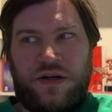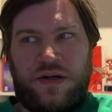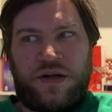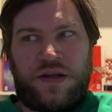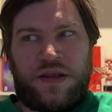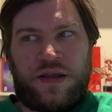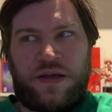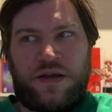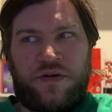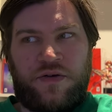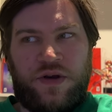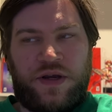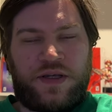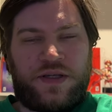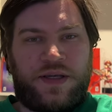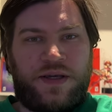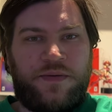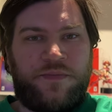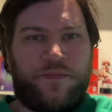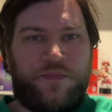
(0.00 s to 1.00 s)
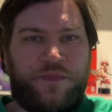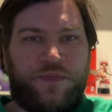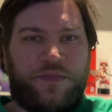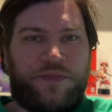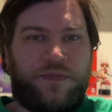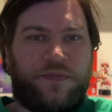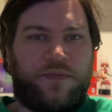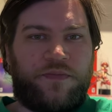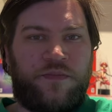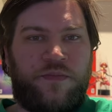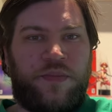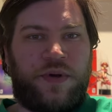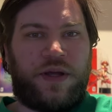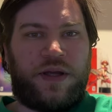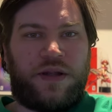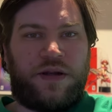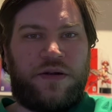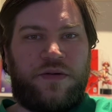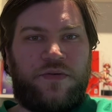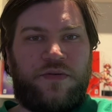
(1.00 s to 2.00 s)
Nothing crazy.
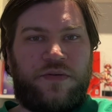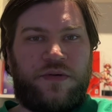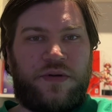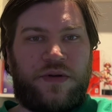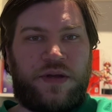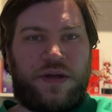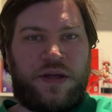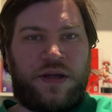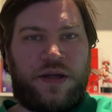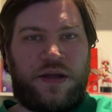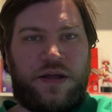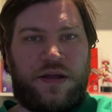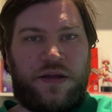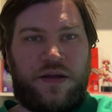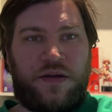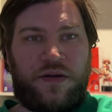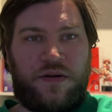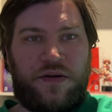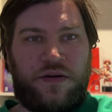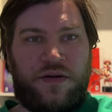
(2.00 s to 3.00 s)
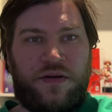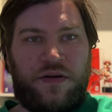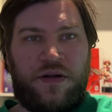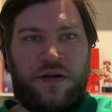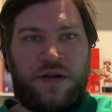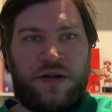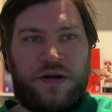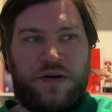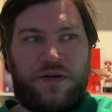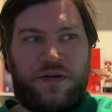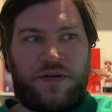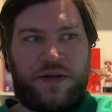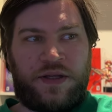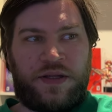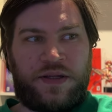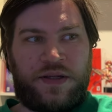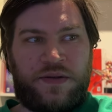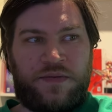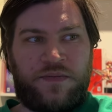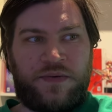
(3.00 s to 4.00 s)
But uh, all in all, it
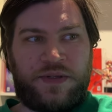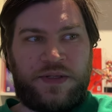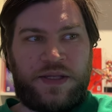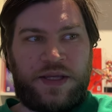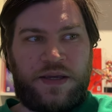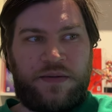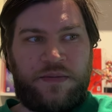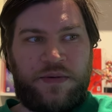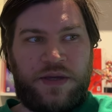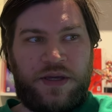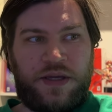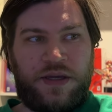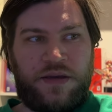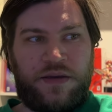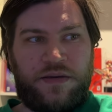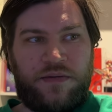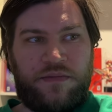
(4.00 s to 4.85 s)
was a big.